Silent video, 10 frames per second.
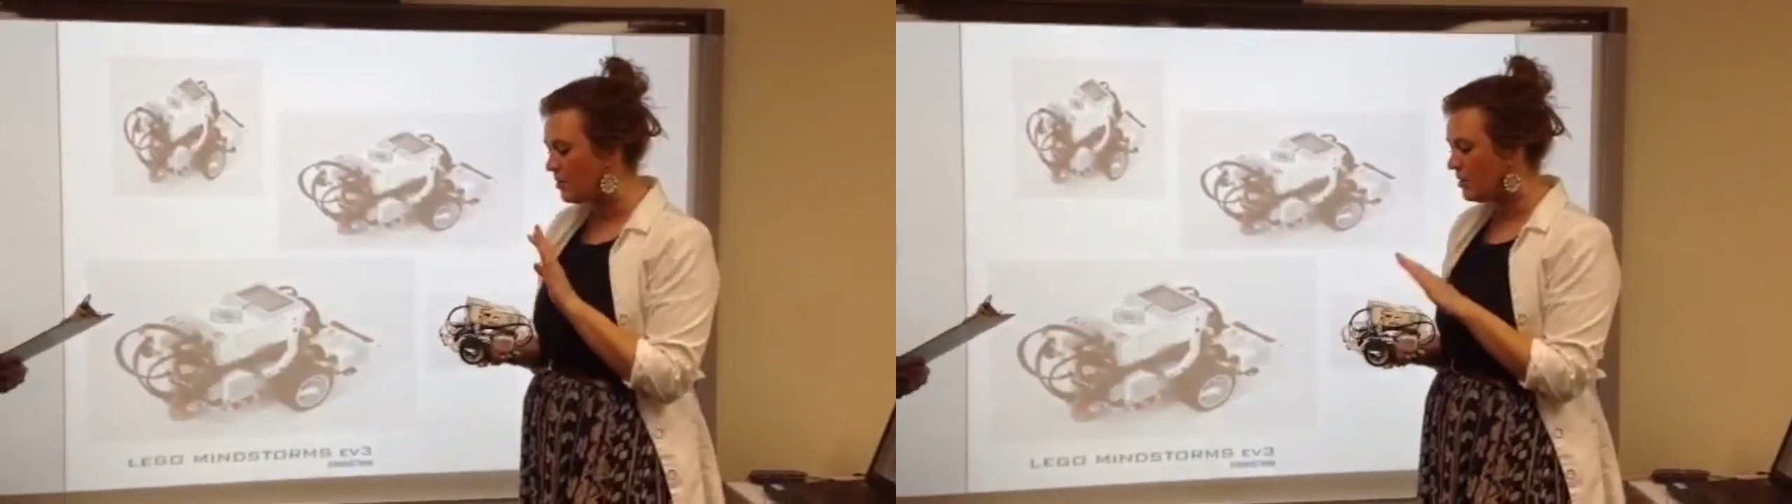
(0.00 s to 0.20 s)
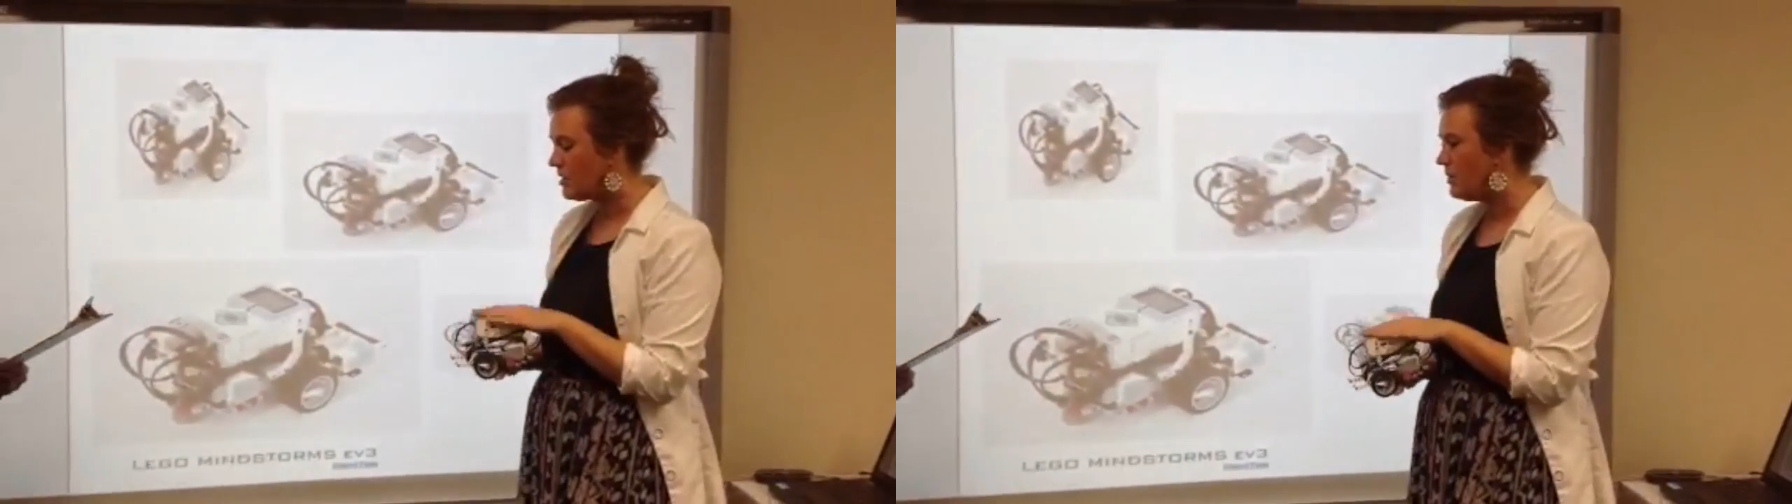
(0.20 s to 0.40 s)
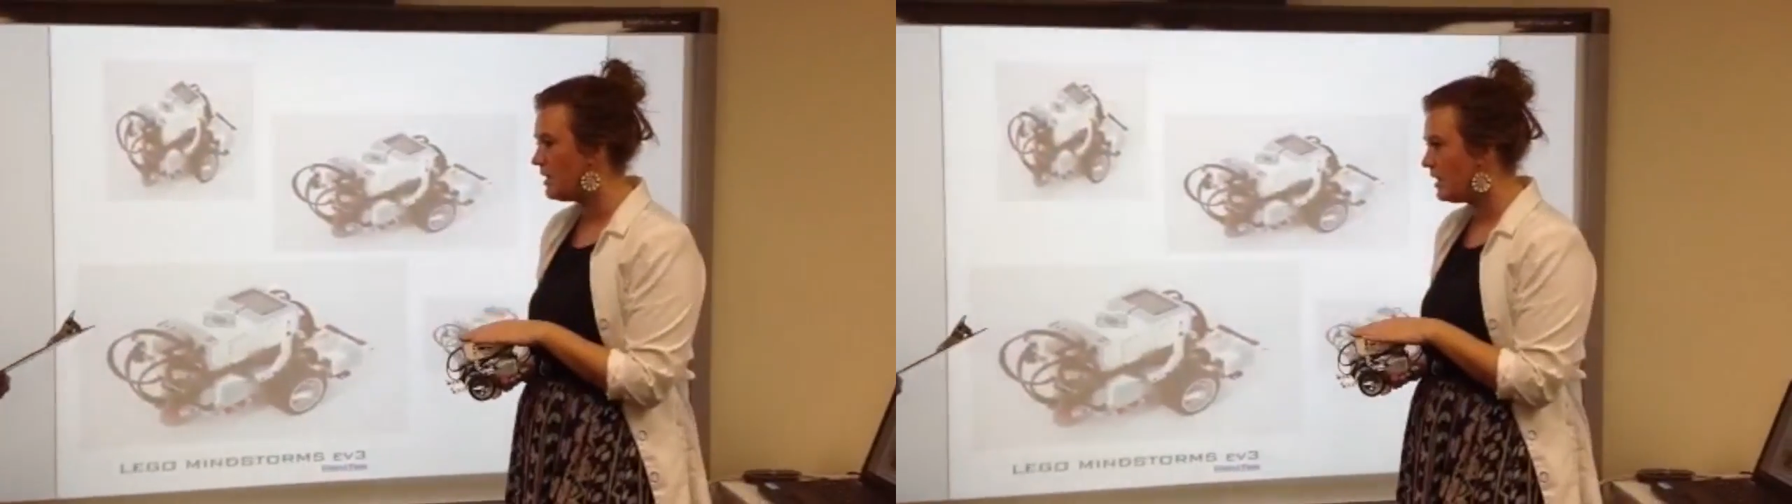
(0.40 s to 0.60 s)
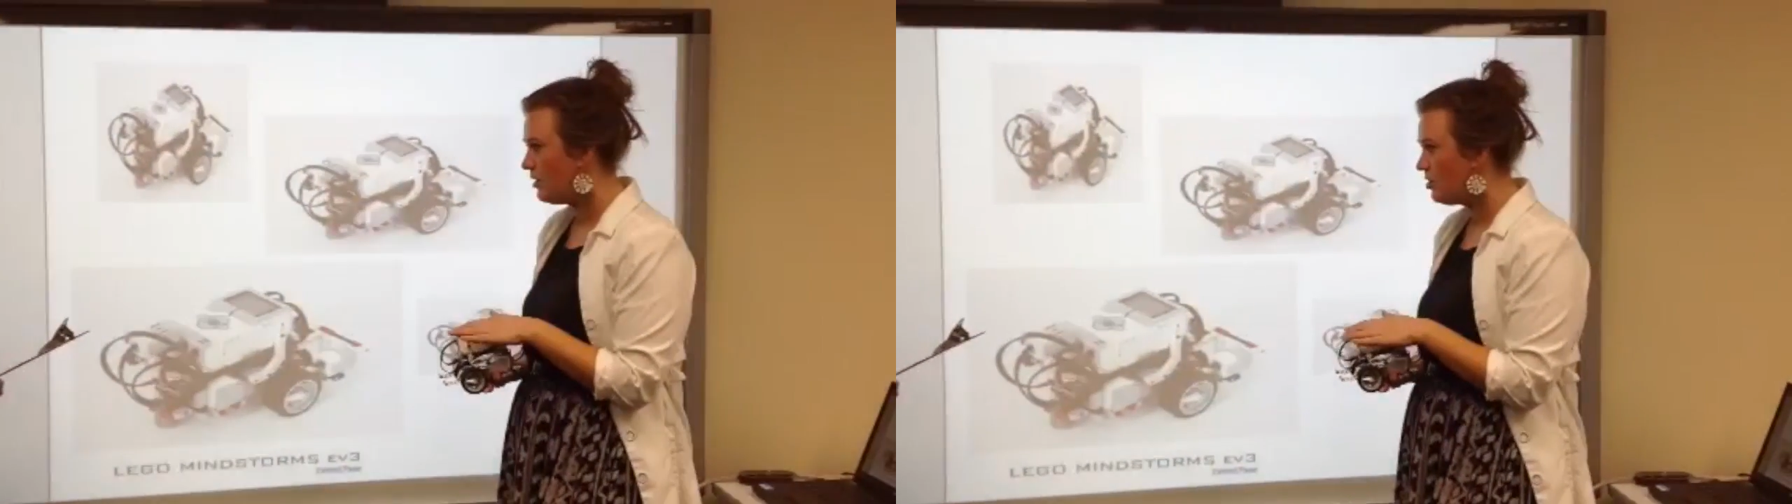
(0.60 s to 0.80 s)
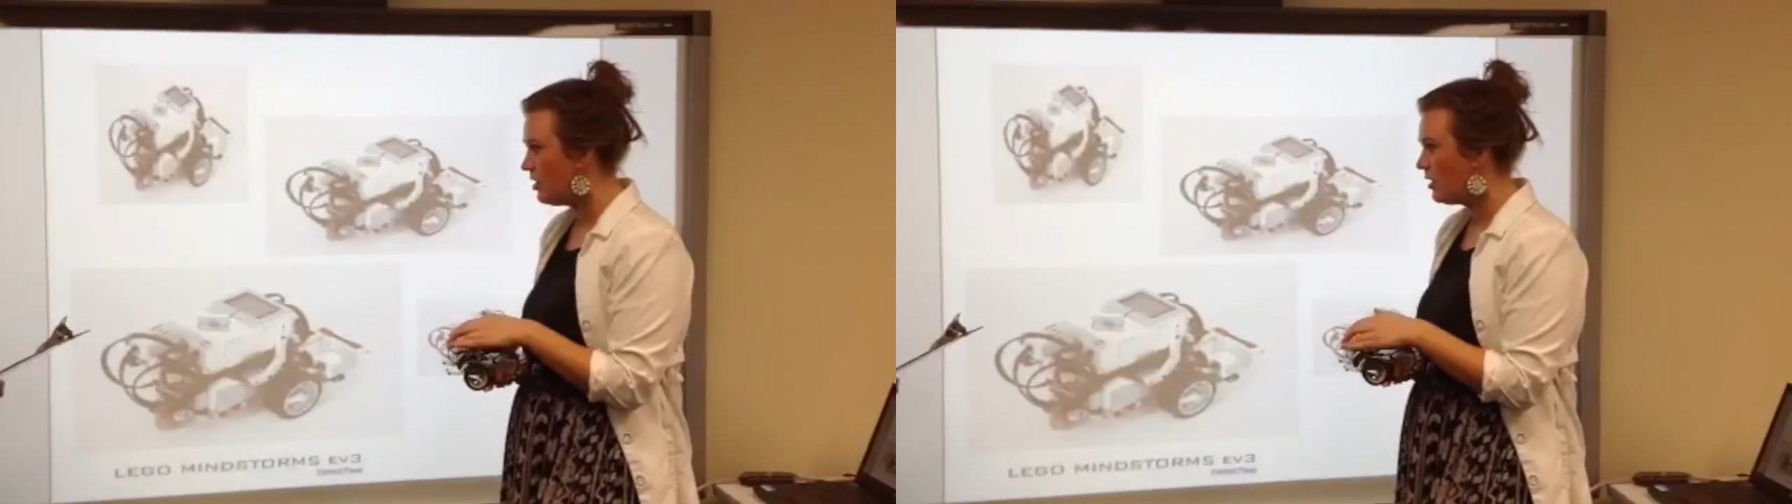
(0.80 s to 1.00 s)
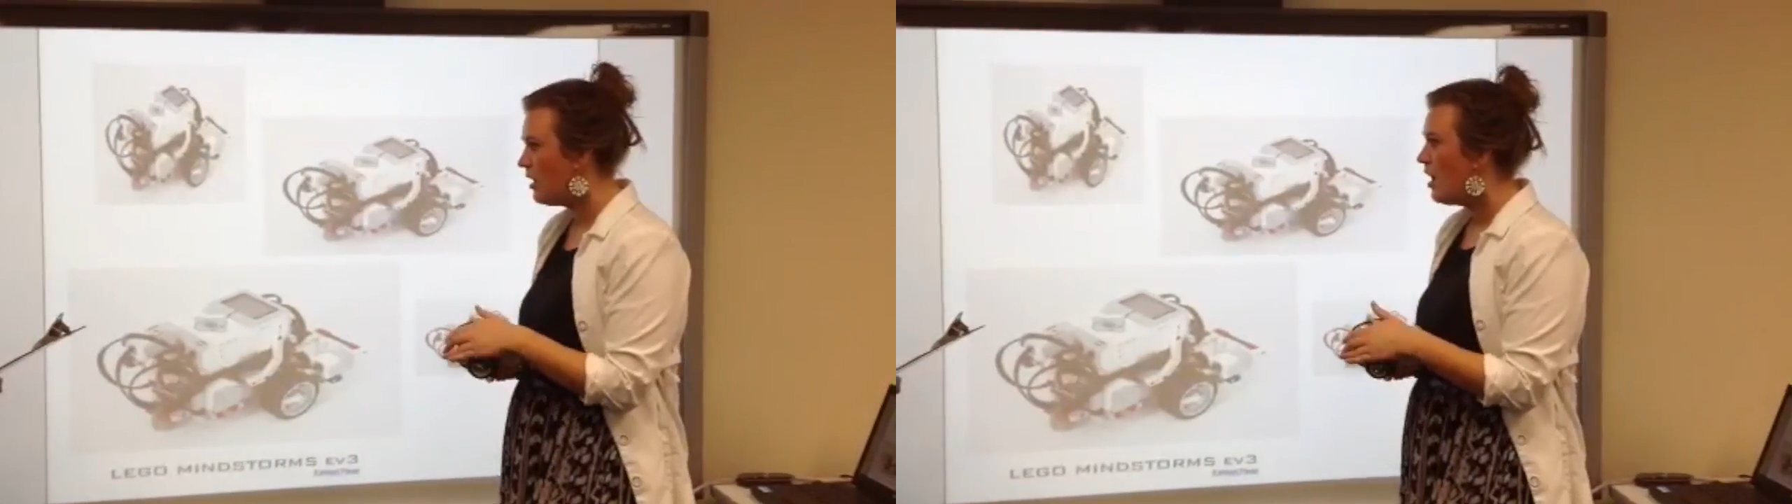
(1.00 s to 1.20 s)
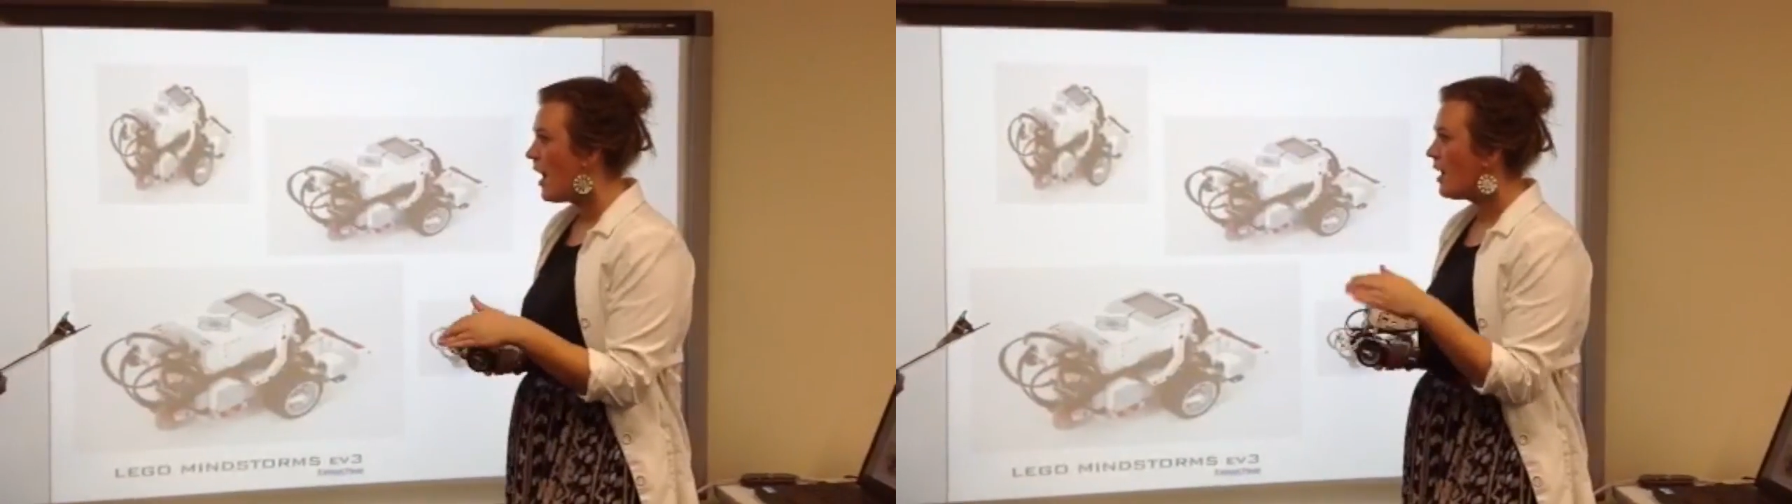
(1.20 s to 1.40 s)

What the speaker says: going to be teaching